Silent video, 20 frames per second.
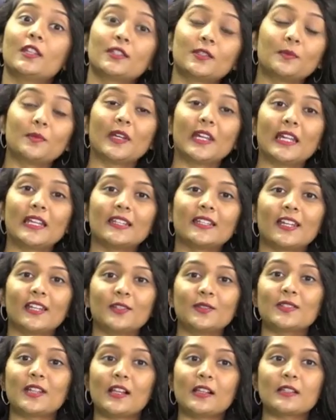To begin, can you
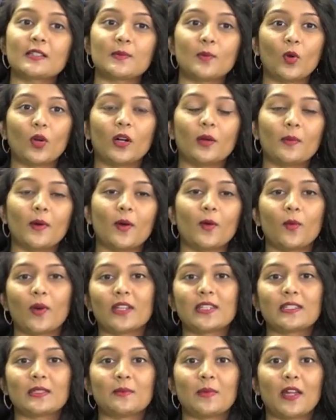tell us more about what
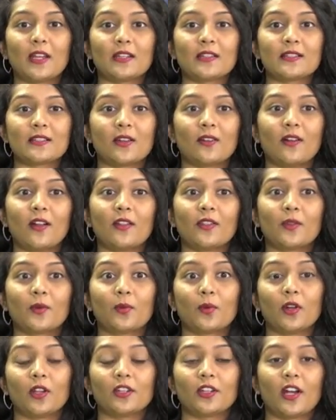Tibetans around the
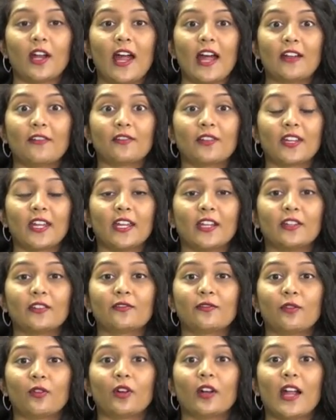world are advocating
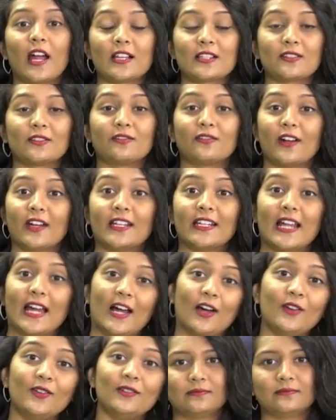for as of right
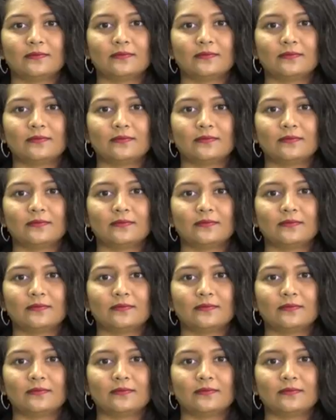now?